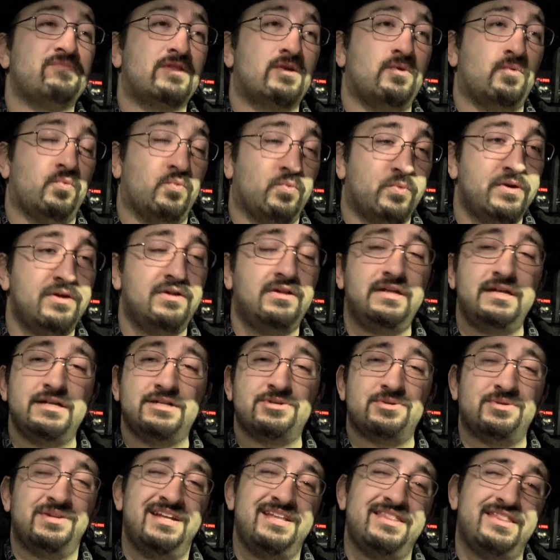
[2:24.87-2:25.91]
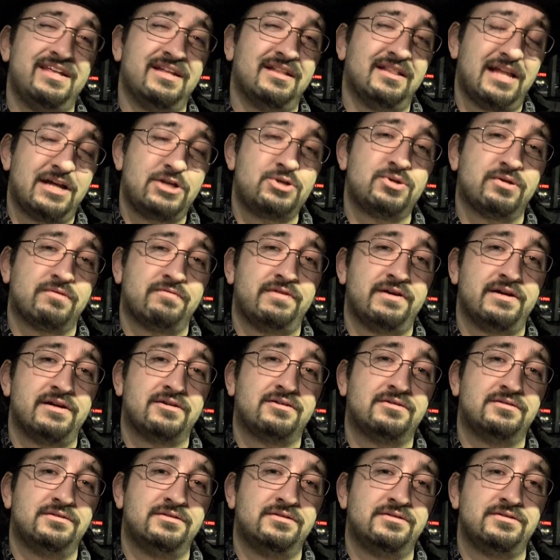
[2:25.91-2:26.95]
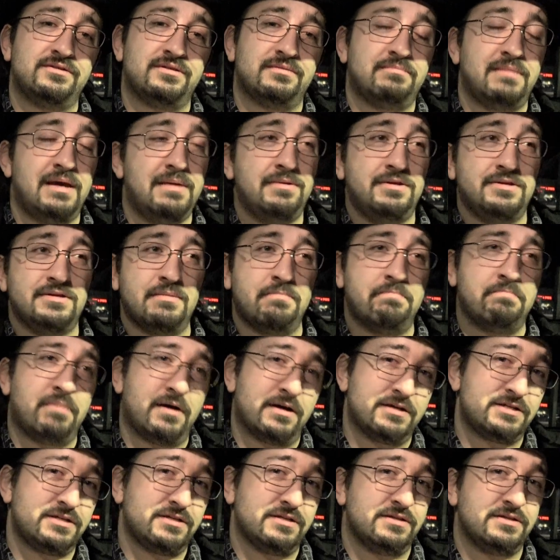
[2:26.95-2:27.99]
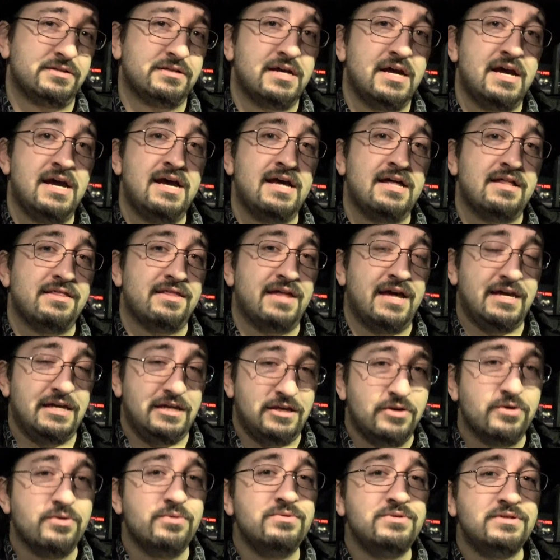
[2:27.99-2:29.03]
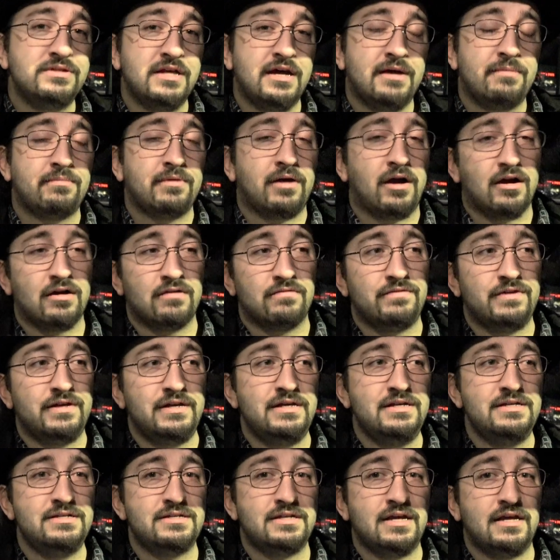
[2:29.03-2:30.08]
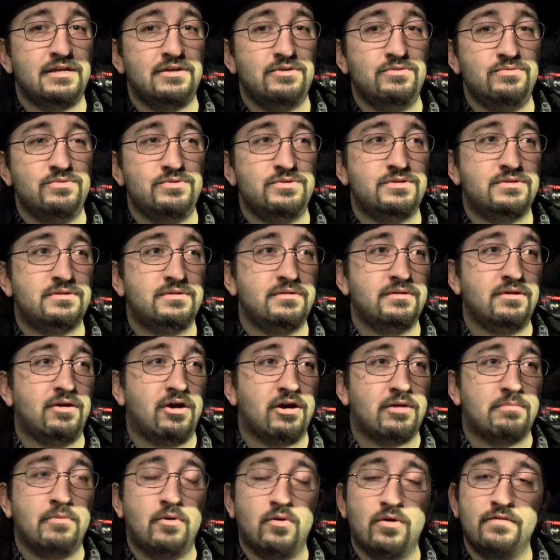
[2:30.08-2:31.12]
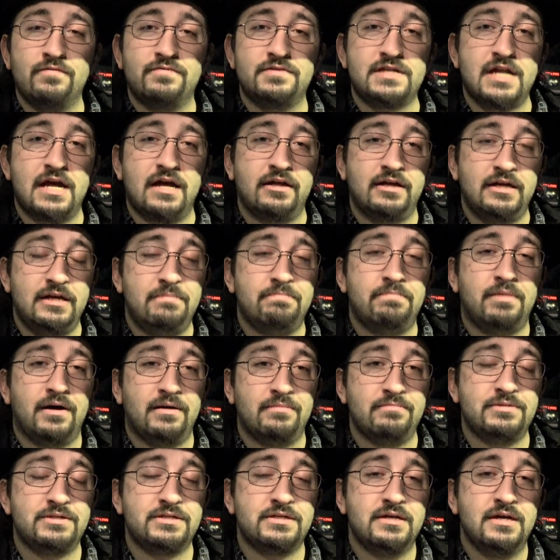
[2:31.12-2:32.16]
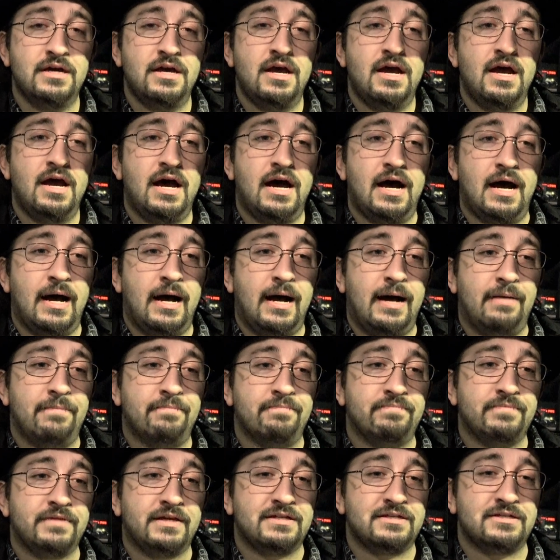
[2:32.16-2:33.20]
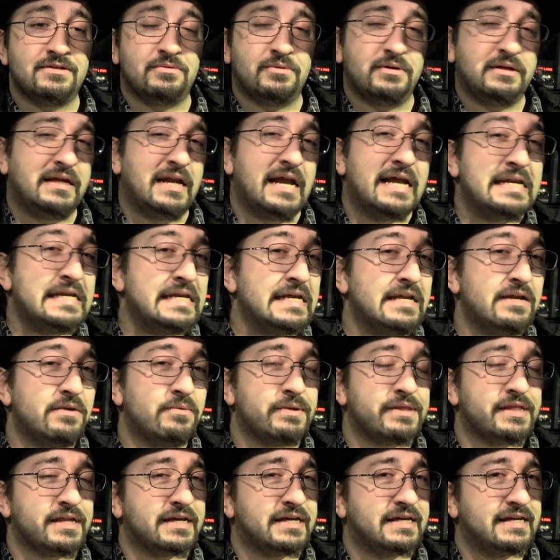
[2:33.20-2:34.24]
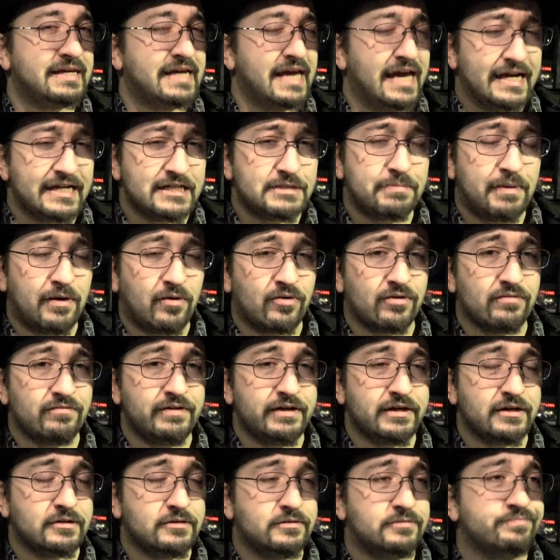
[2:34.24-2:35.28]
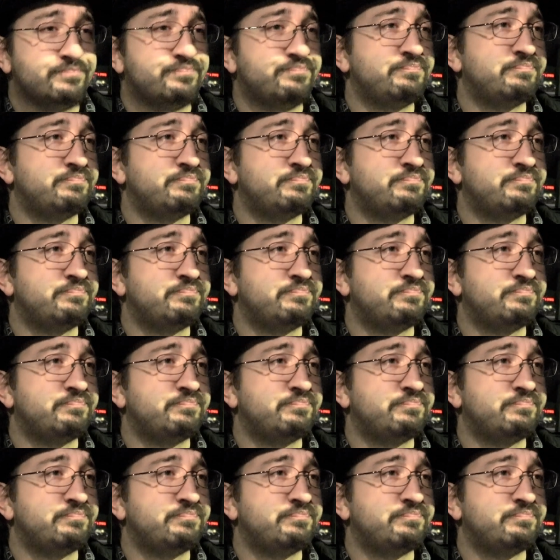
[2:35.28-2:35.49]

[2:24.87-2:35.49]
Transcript: really it's only the electric vehicles and maybe some buses that use them rvs that use automotive style heat pumps because um, they're really not needed with a gas powered vehicle